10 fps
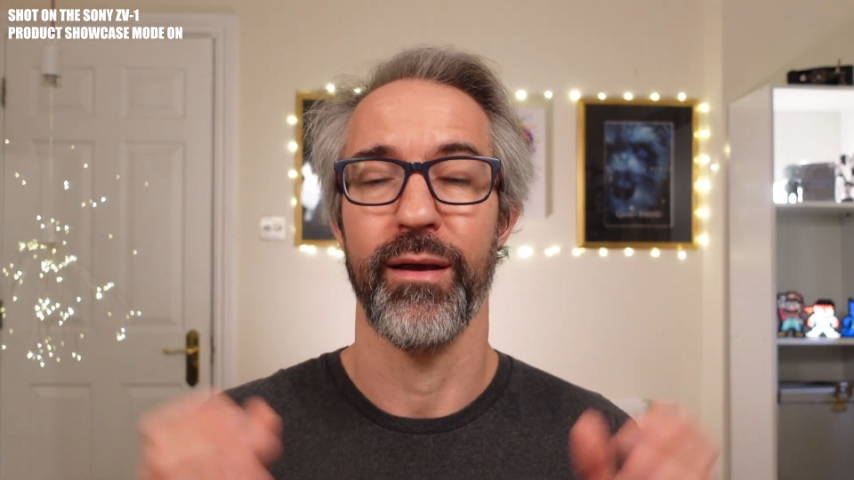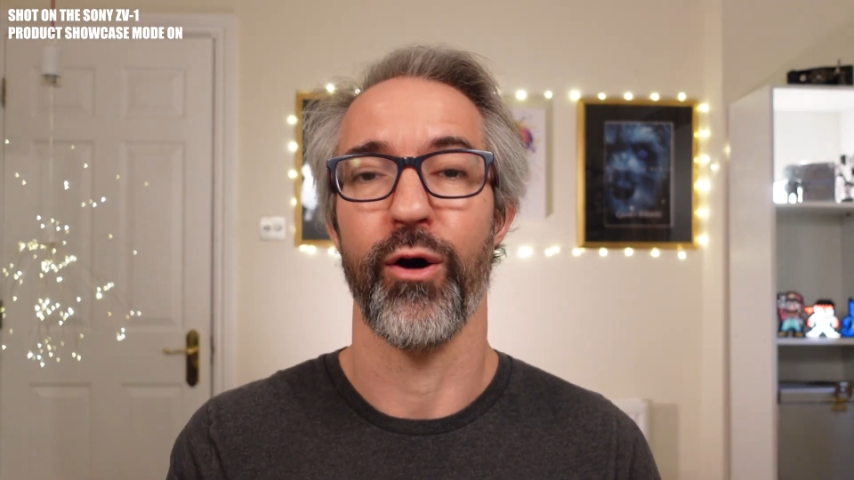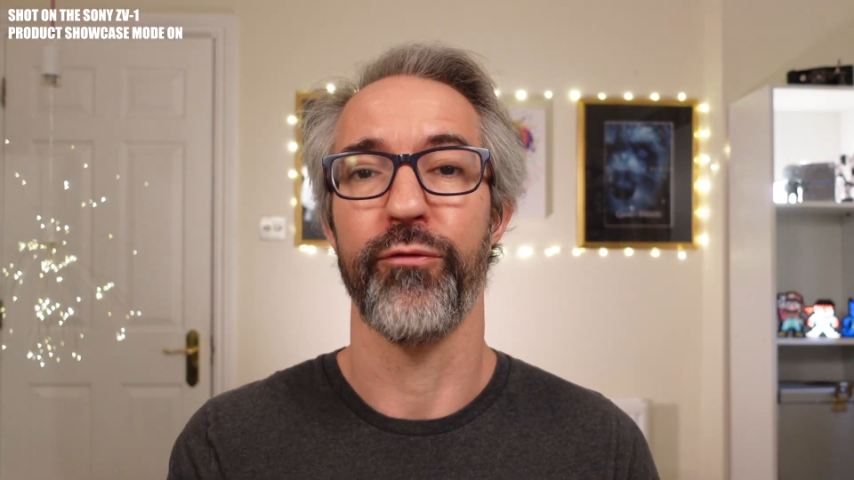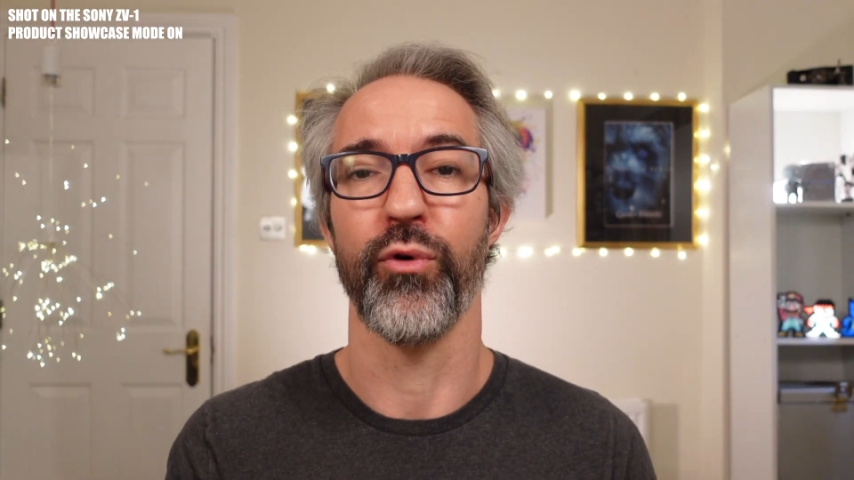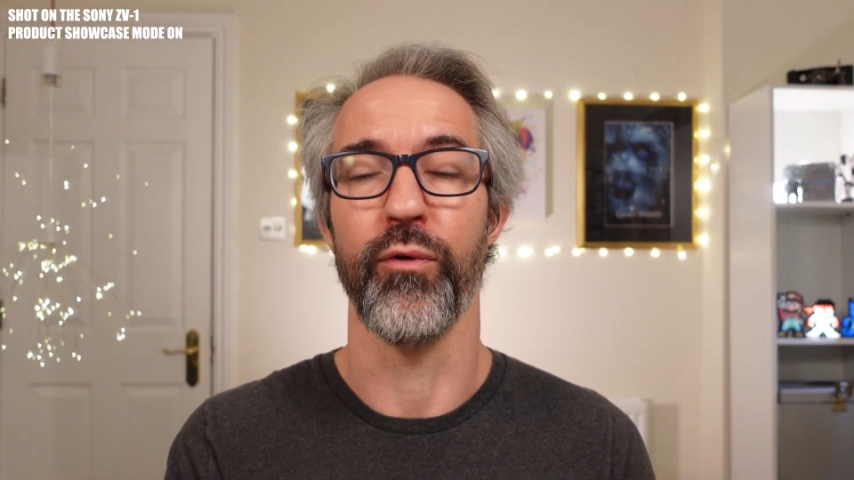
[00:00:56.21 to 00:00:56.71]

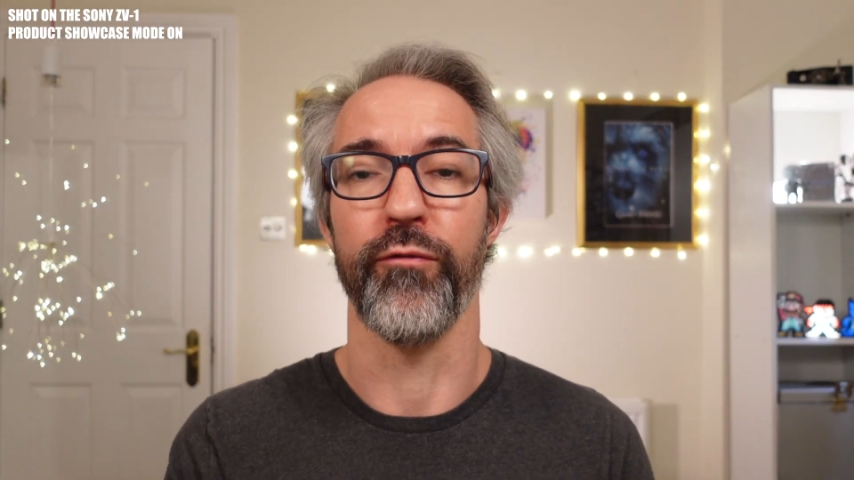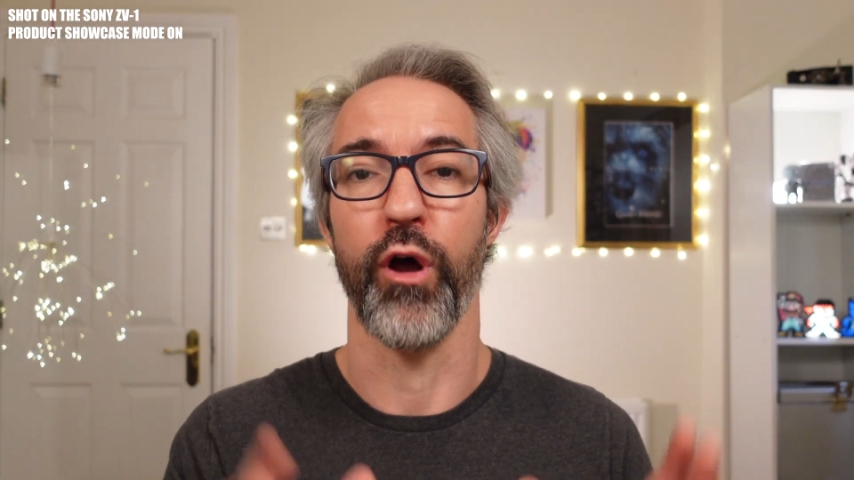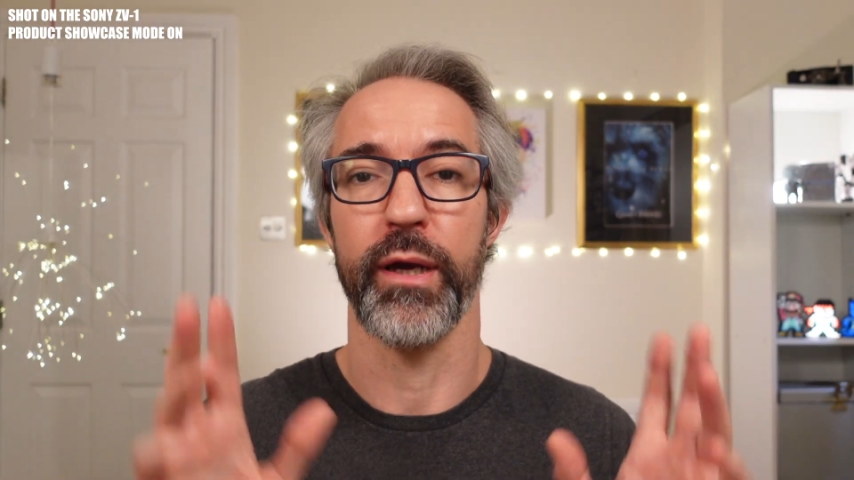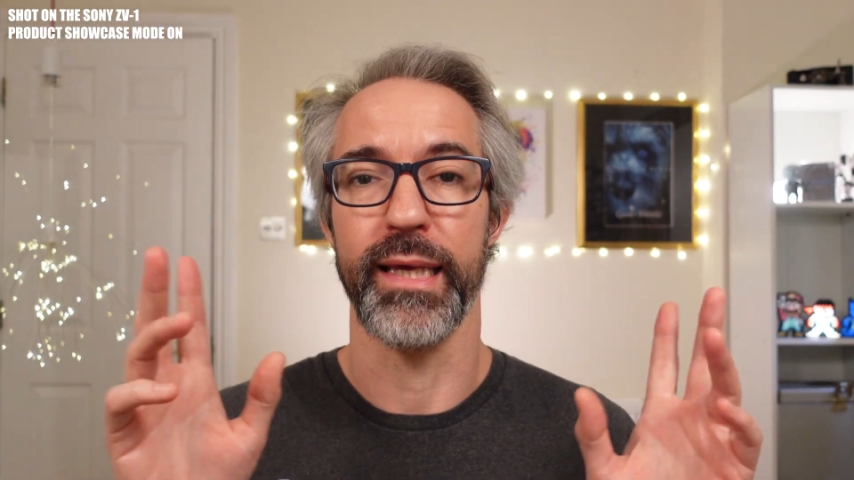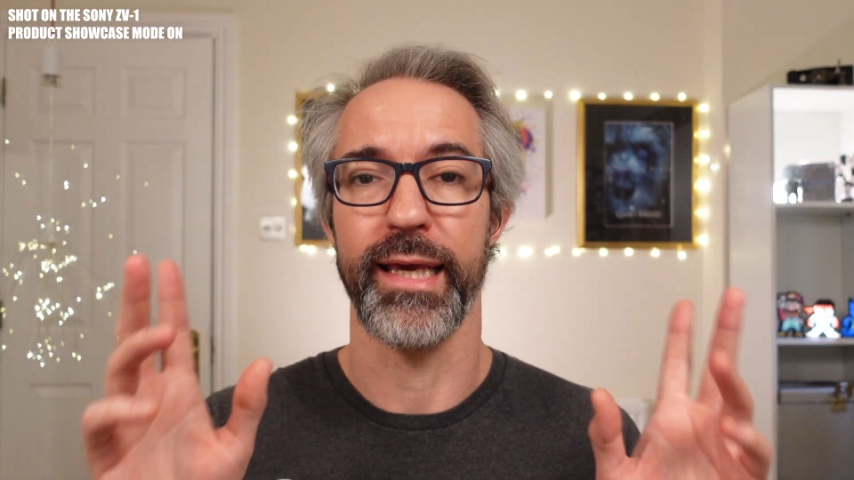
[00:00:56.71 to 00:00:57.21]
of all
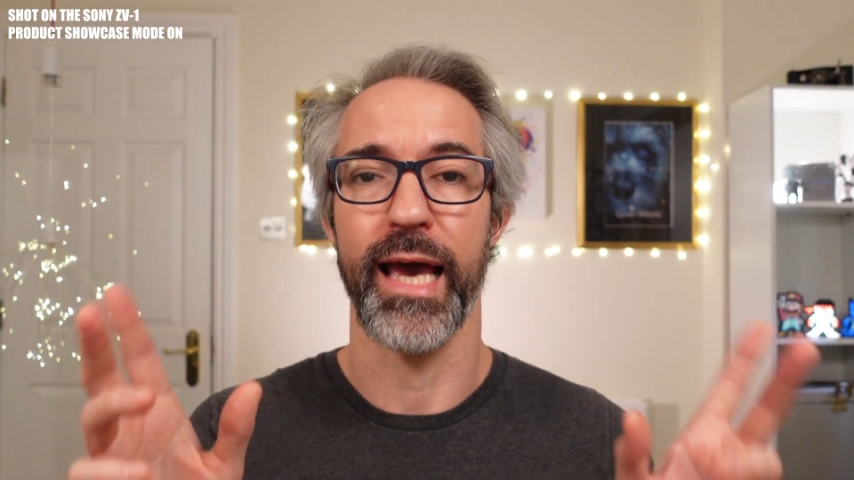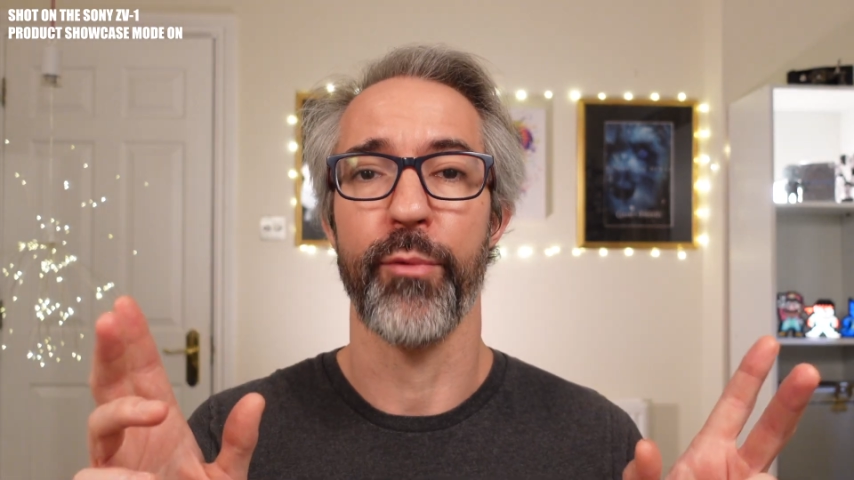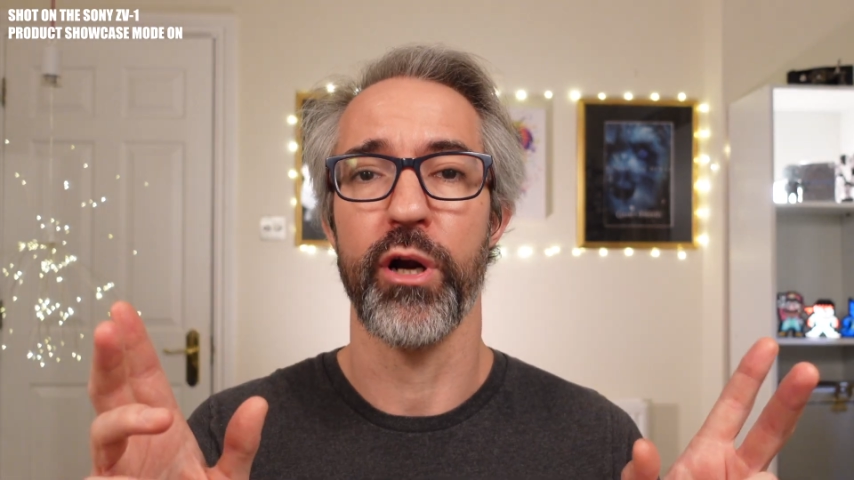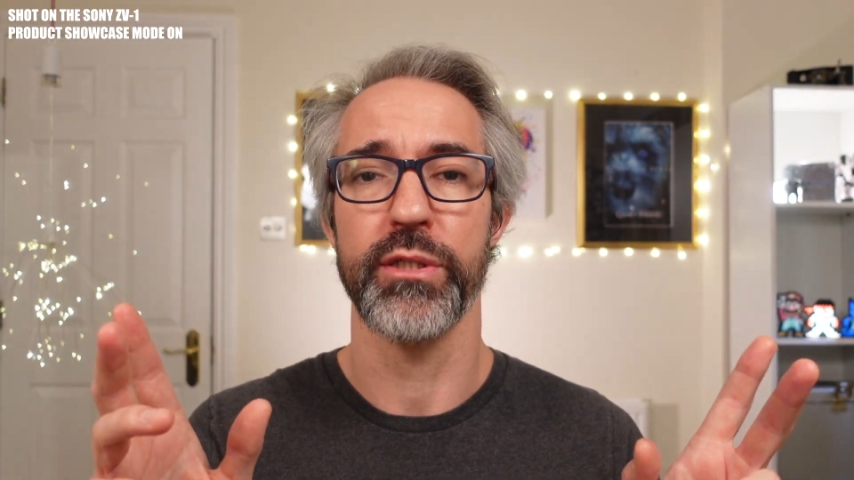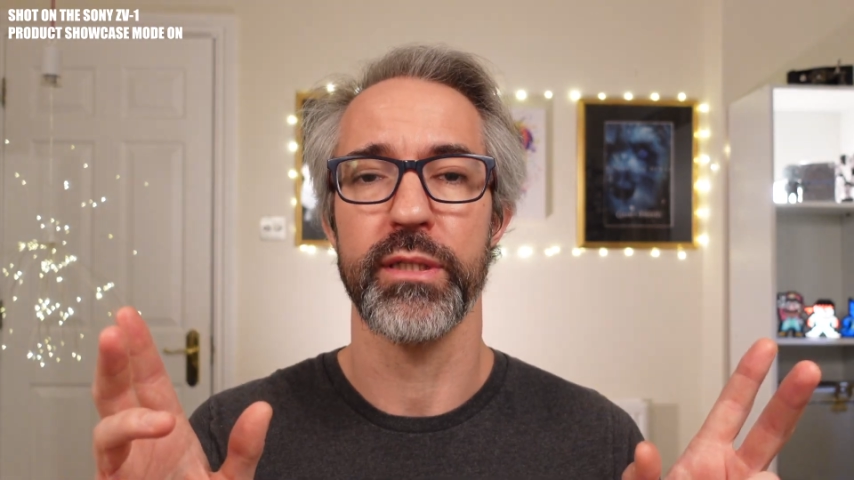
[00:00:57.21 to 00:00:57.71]
vlogging
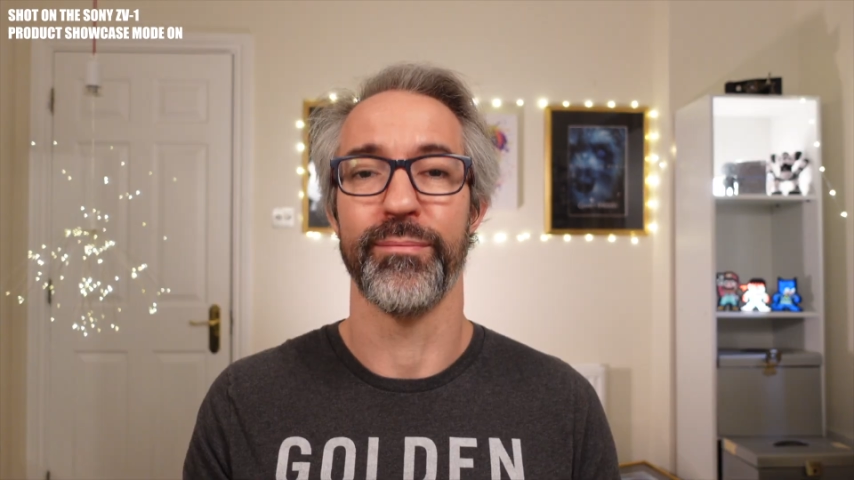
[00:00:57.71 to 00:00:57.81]
cameras,